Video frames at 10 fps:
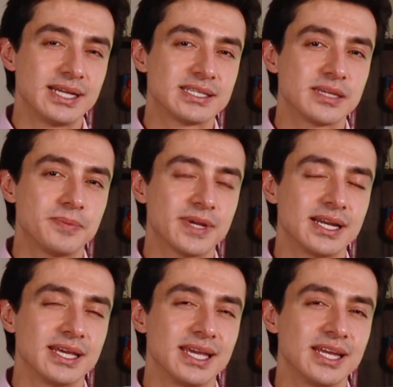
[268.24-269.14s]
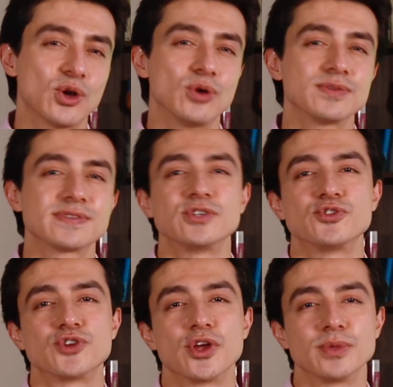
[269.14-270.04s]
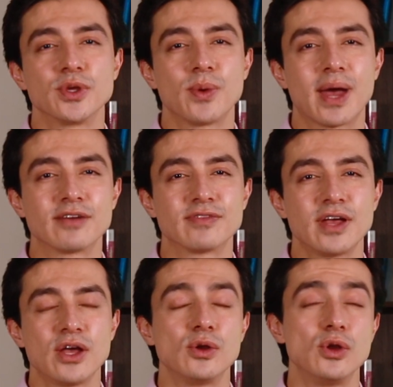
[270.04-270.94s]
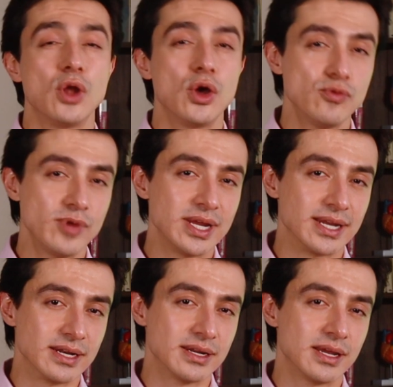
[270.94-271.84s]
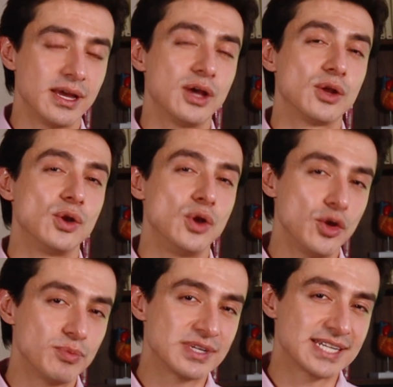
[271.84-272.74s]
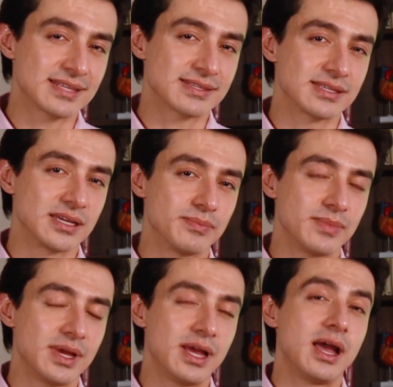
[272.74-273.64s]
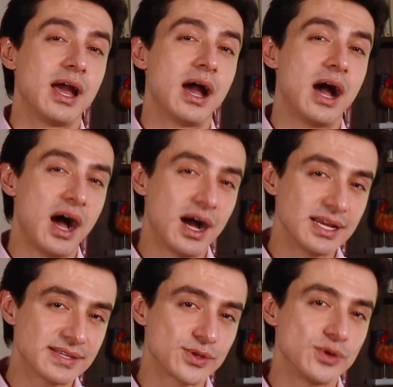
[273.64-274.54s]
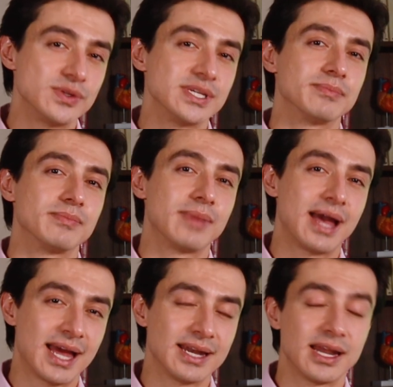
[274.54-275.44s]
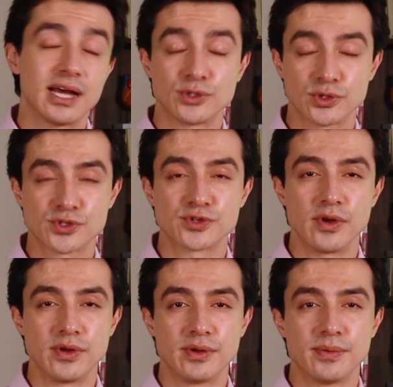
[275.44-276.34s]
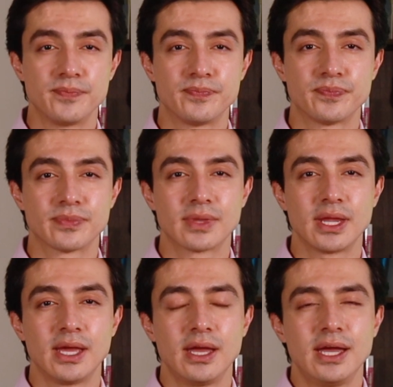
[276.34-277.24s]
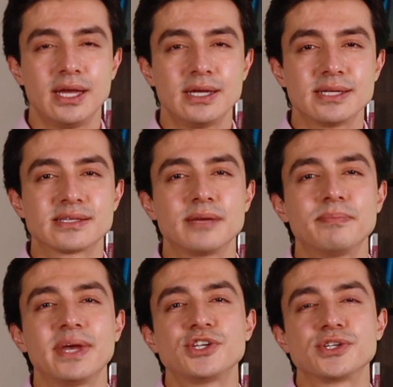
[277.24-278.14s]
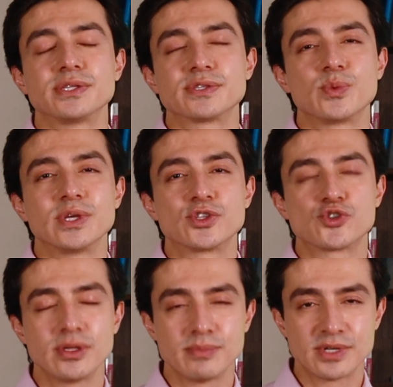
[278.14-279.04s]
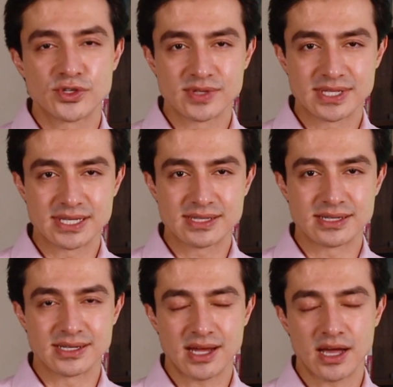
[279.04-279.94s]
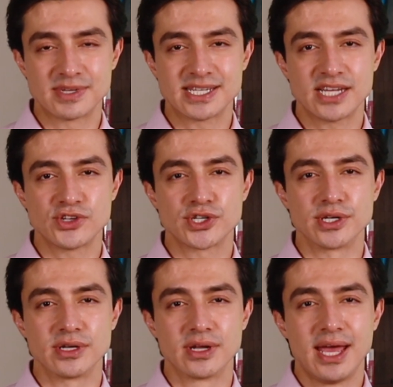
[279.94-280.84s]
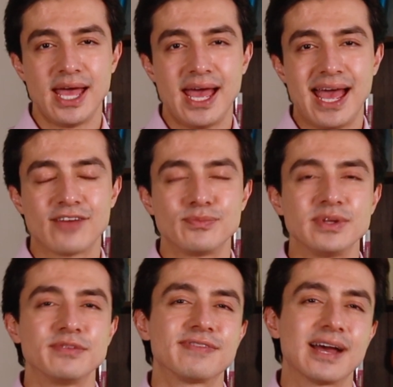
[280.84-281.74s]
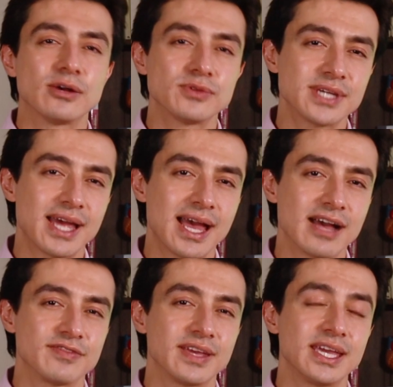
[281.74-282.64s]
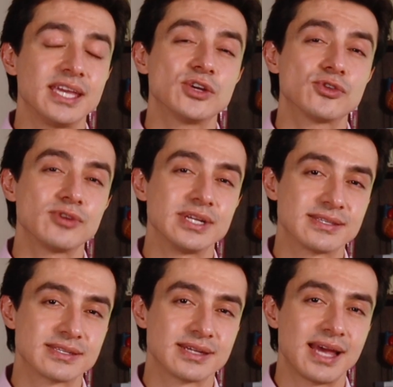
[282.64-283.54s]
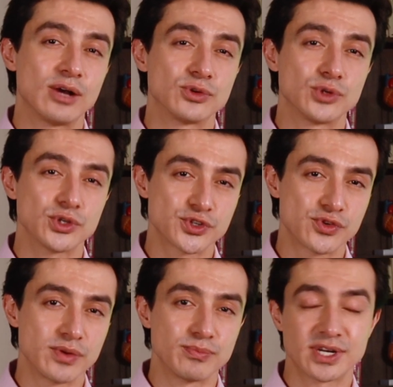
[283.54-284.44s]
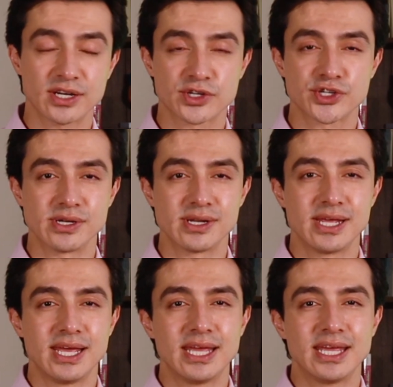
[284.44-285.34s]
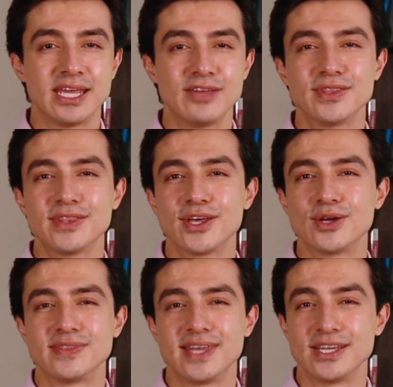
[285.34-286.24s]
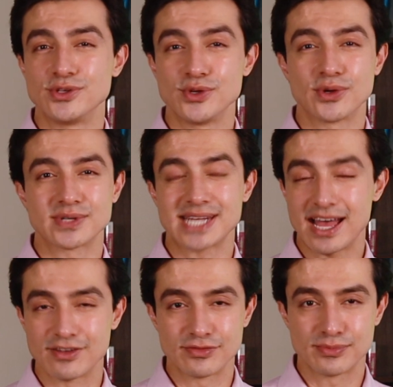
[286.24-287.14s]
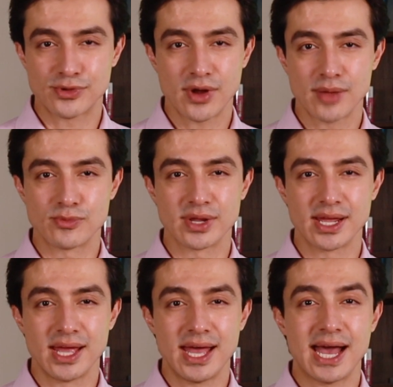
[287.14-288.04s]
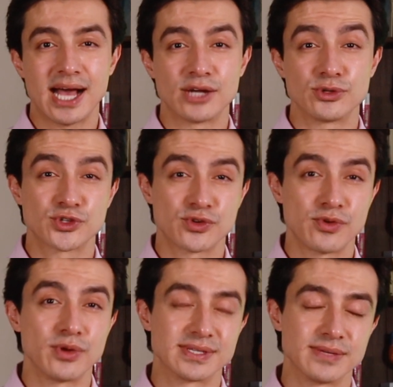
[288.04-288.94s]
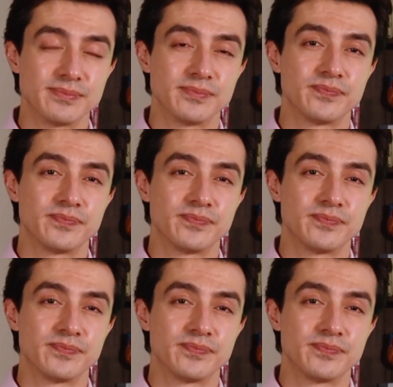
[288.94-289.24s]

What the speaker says: Typically in Conn syndrome, you have low renin, low potassium, high sodium, and aldosterone. Some patients with treatment-resistant hypertension have been found to have increased aldosterone production, even though they do not have primary aldosteronism.